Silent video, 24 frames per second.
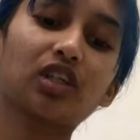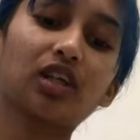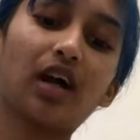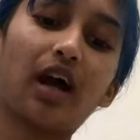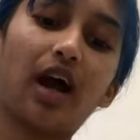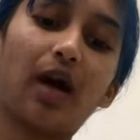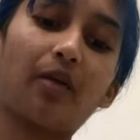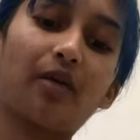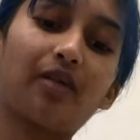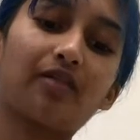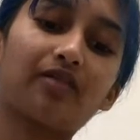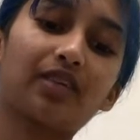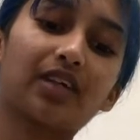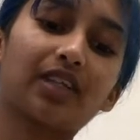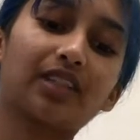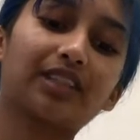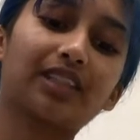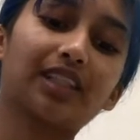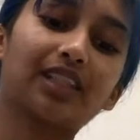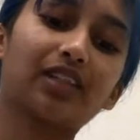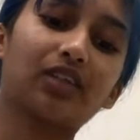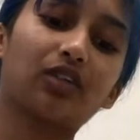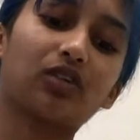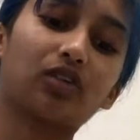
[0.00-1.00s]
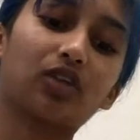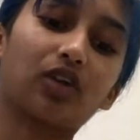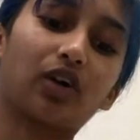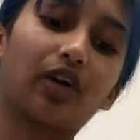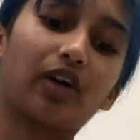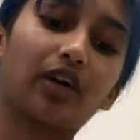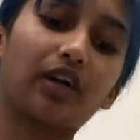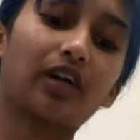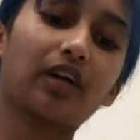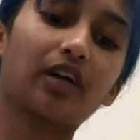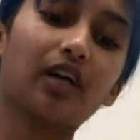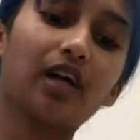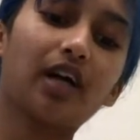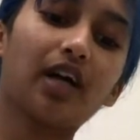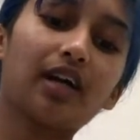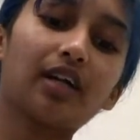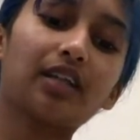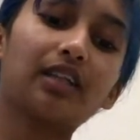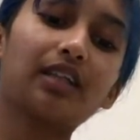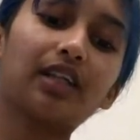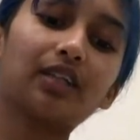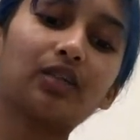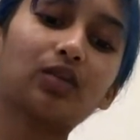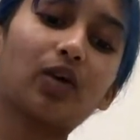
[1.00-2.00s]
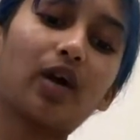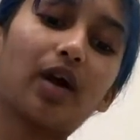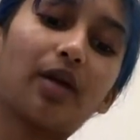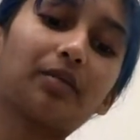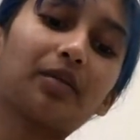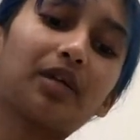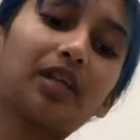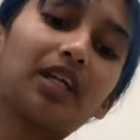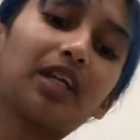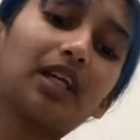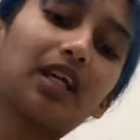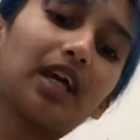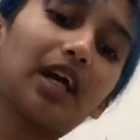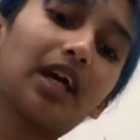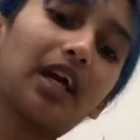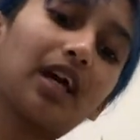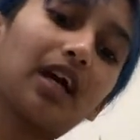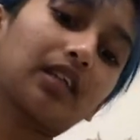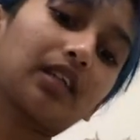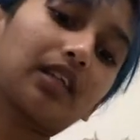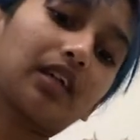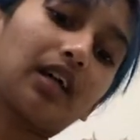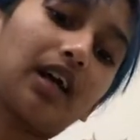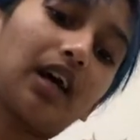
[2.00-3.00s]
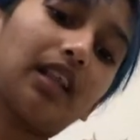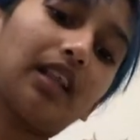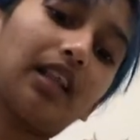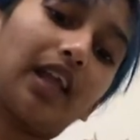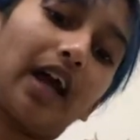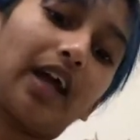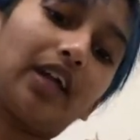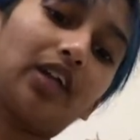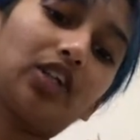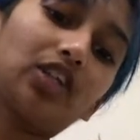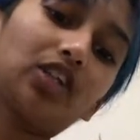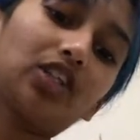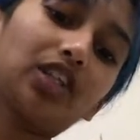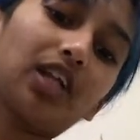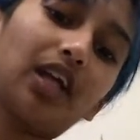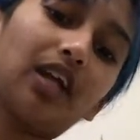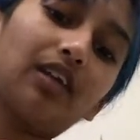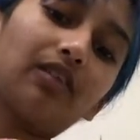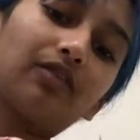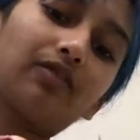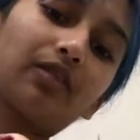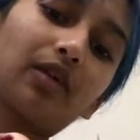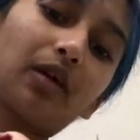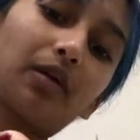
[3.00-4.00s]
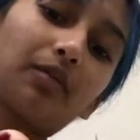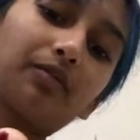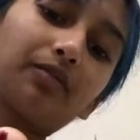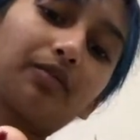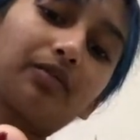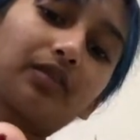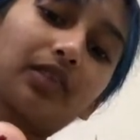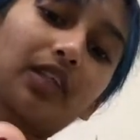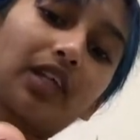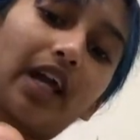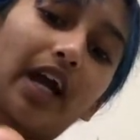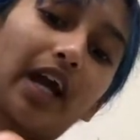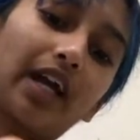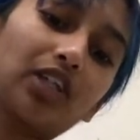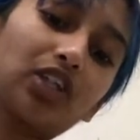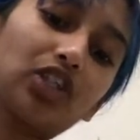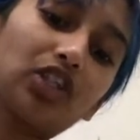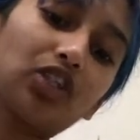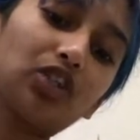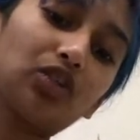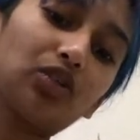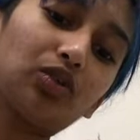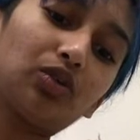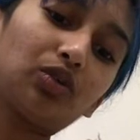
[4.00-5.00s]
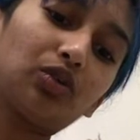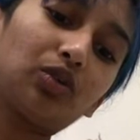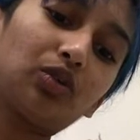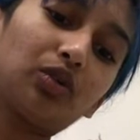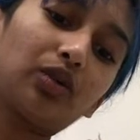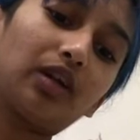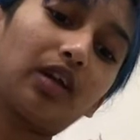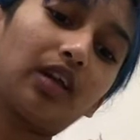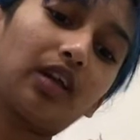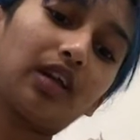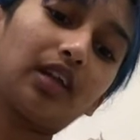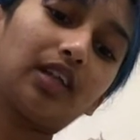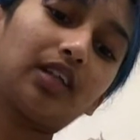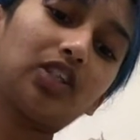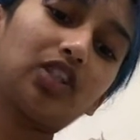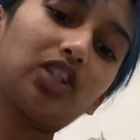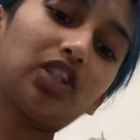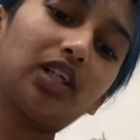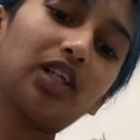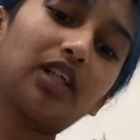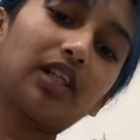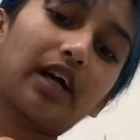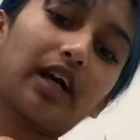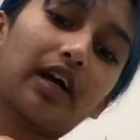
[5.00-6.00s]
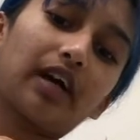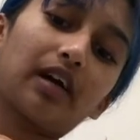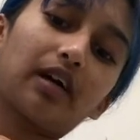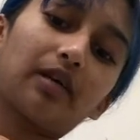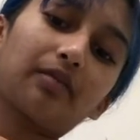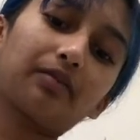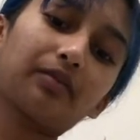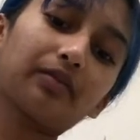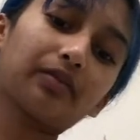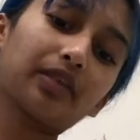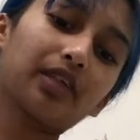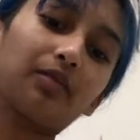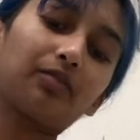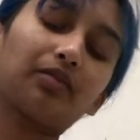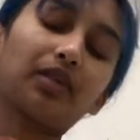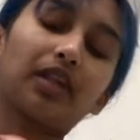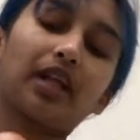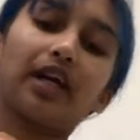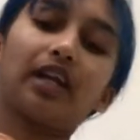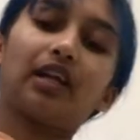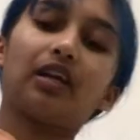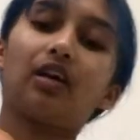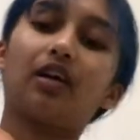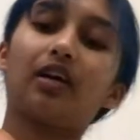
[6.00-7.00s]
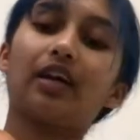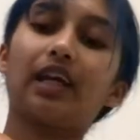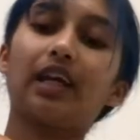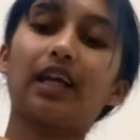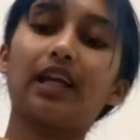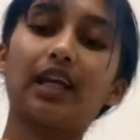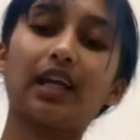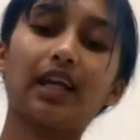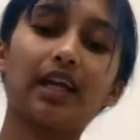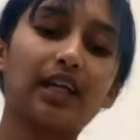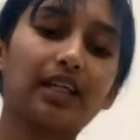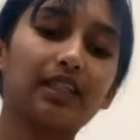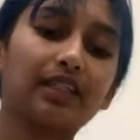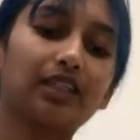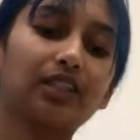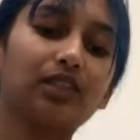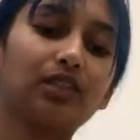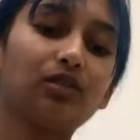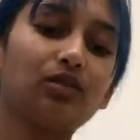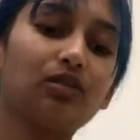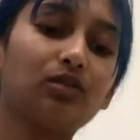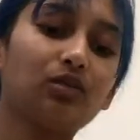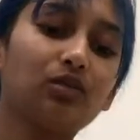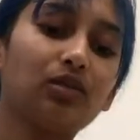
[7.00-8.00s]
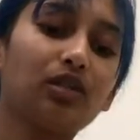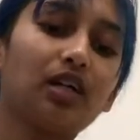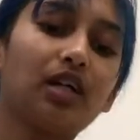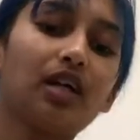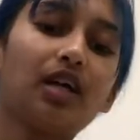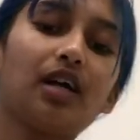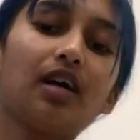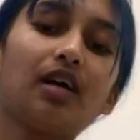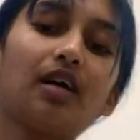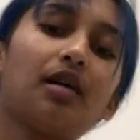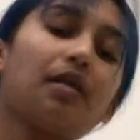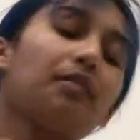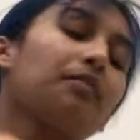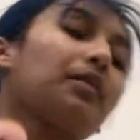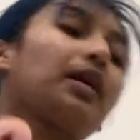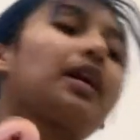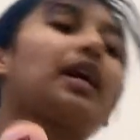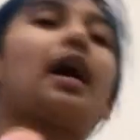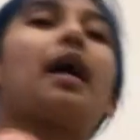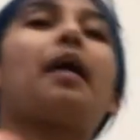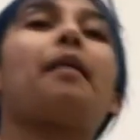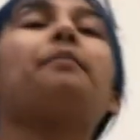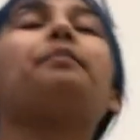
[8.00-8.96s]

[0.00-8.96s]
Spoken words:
However, it's a little dark. That's why I'm gonna get a lighter shade from Cashew in She Glam. I'm planning on getting it soon. But yeah,